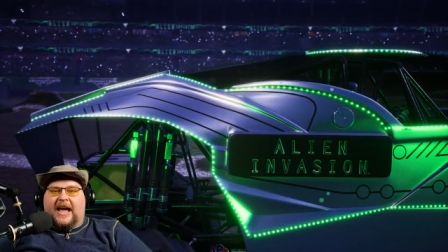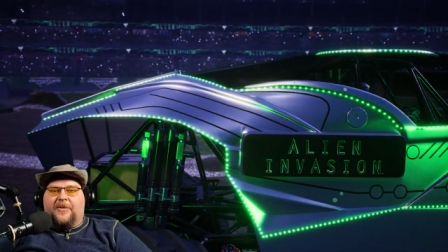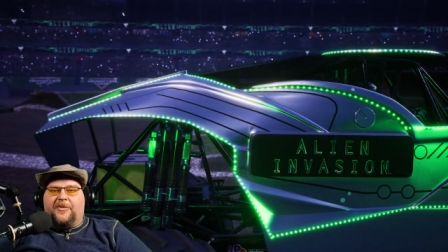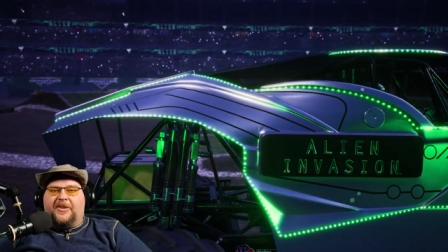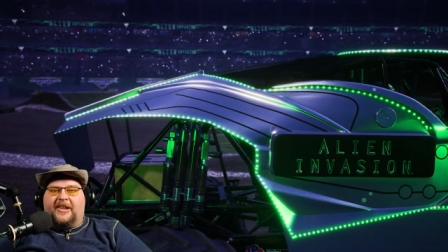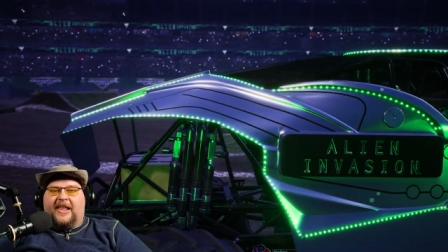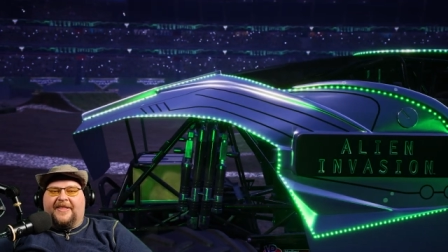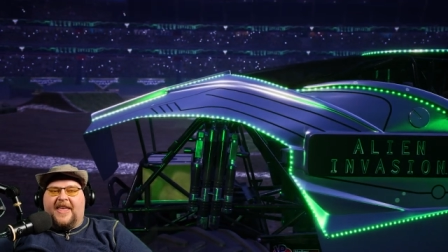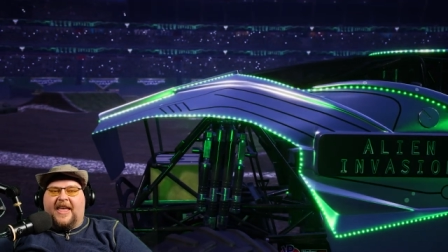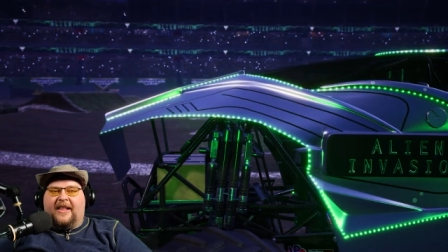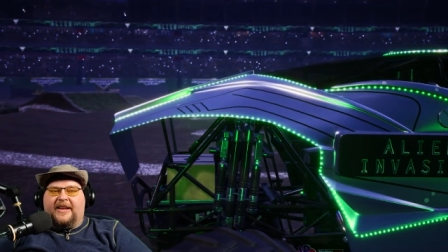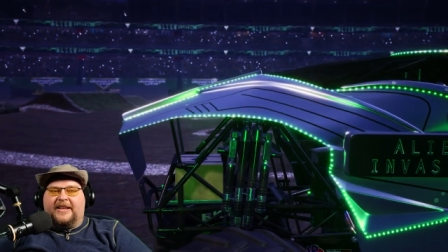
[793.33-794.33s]
I really like
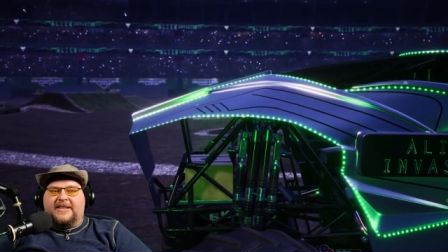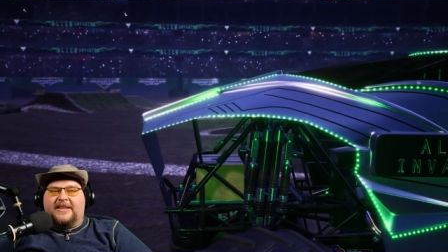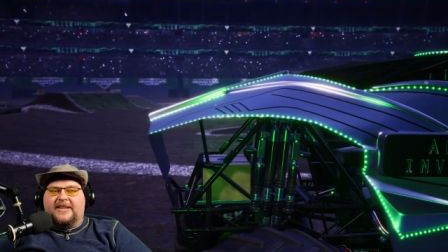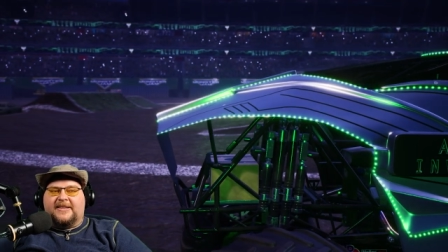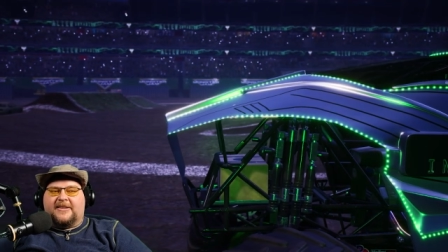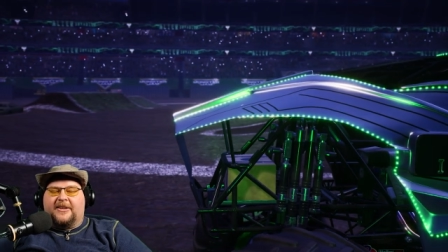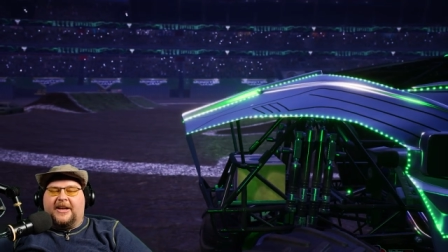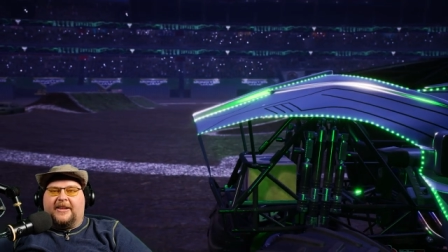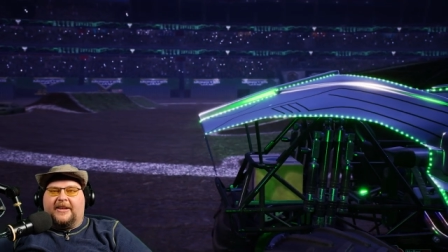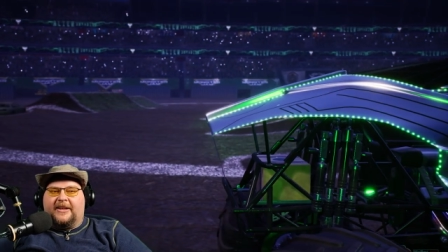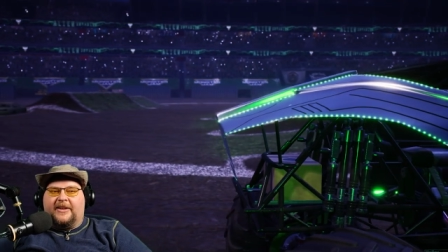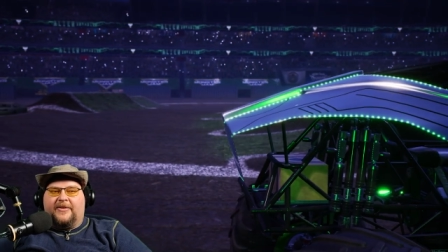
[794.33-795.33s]
the LEDs on
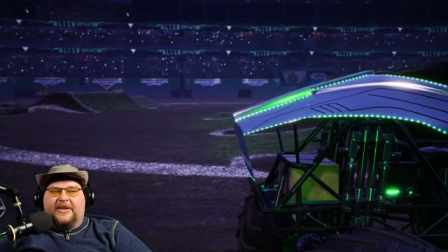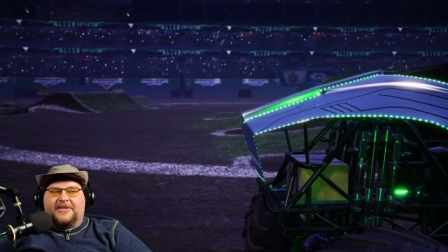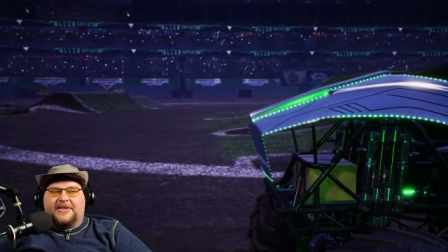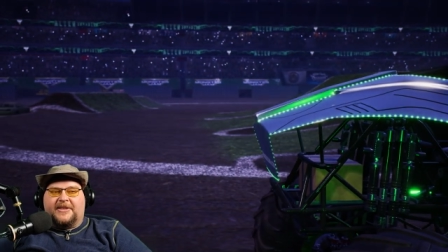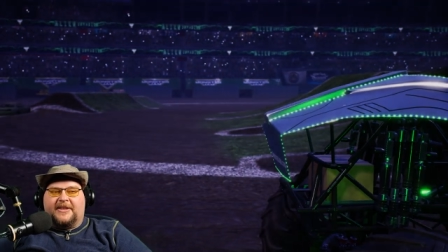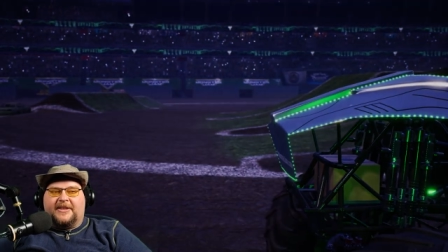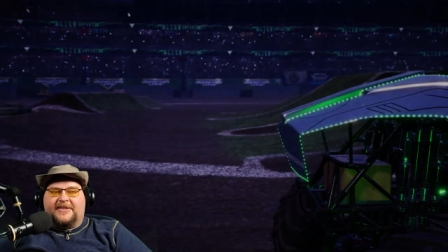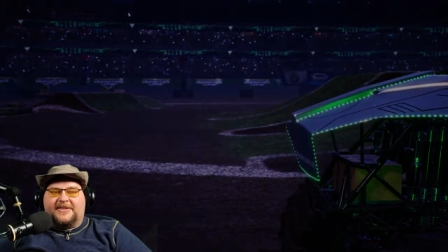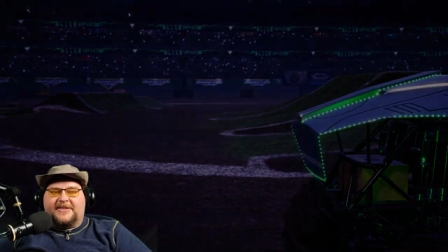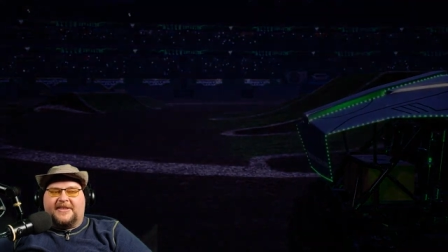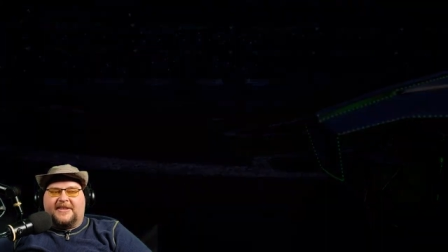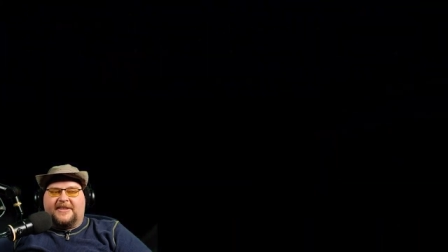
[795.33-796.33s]
Alien Invasion, the
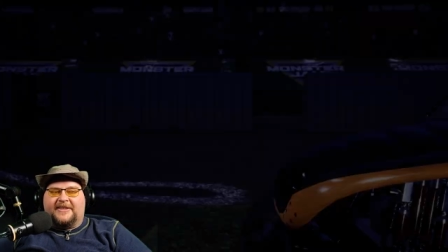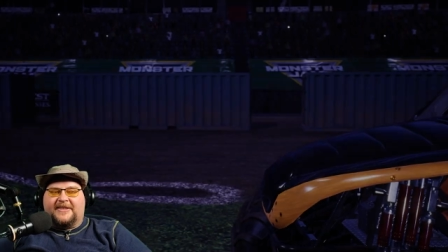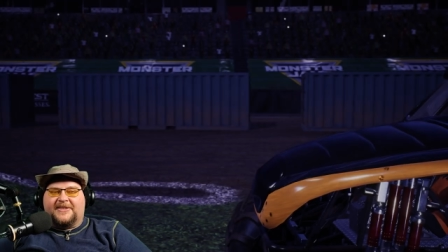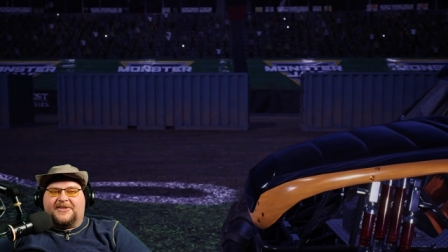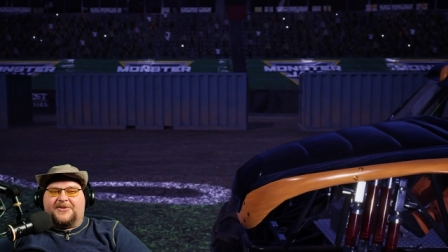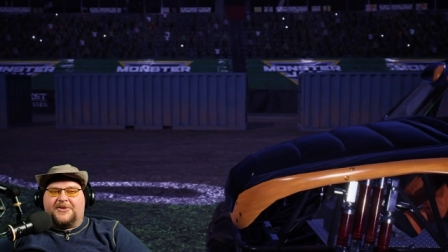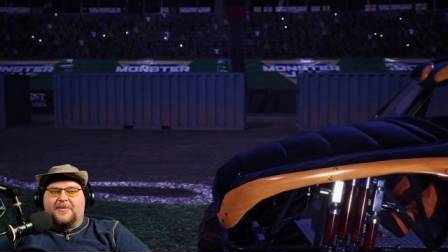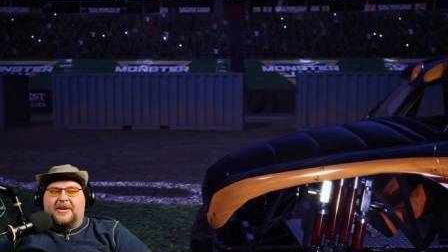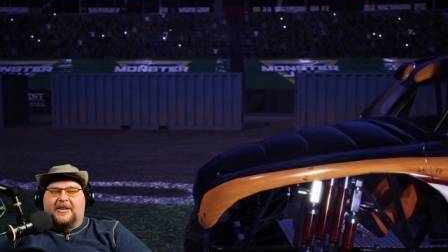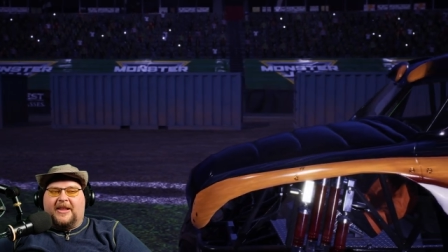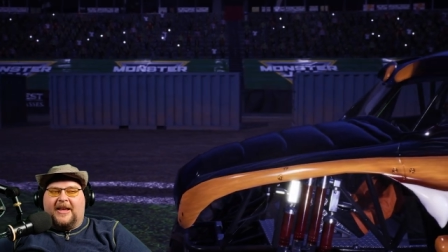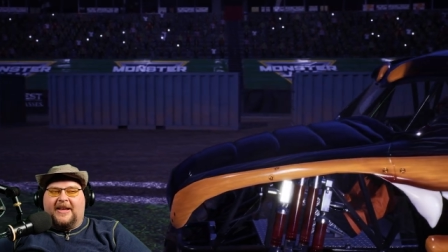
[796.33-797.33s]
just the the
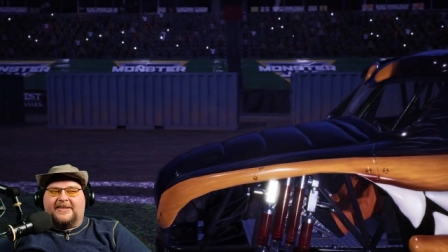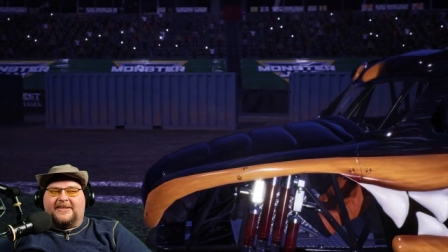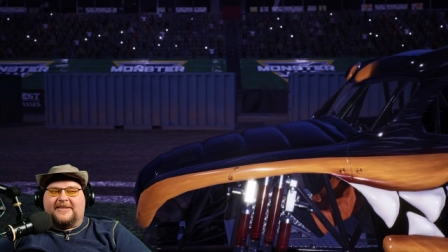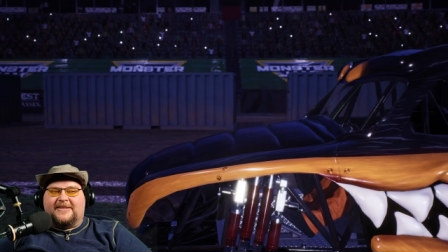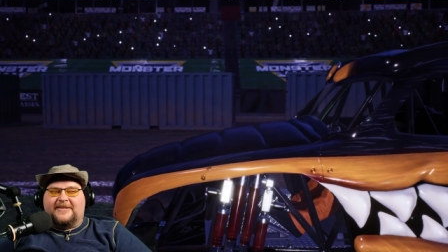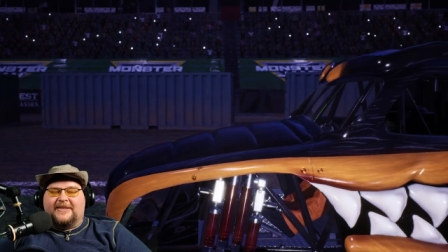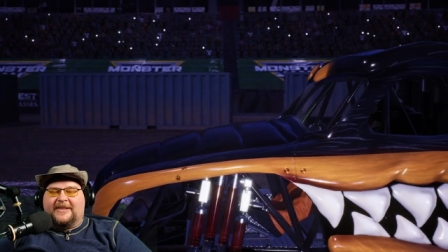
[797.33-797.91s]
streaming lights.